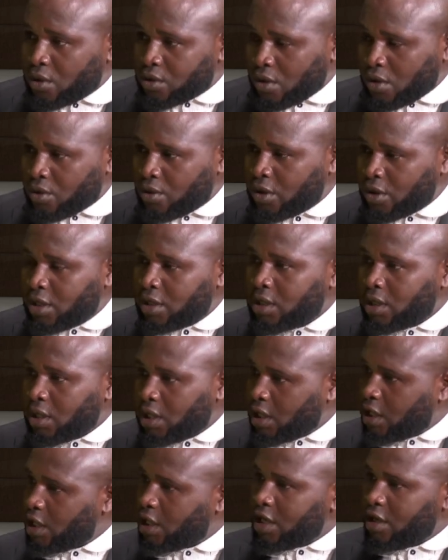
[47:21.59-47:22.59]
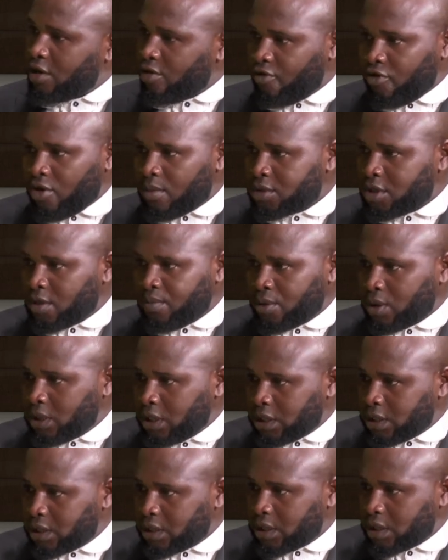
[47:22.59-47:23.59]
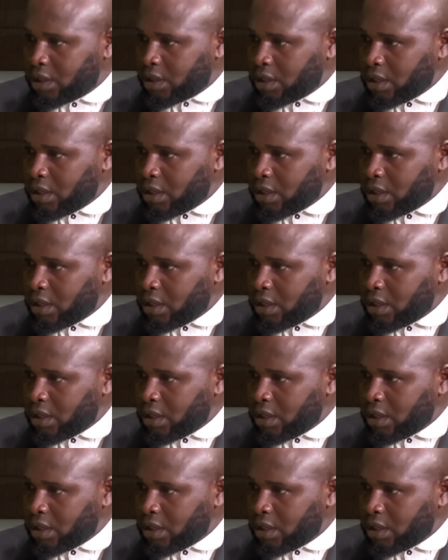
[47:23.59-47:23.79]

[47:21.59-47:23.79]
was ongoing, he informed the police.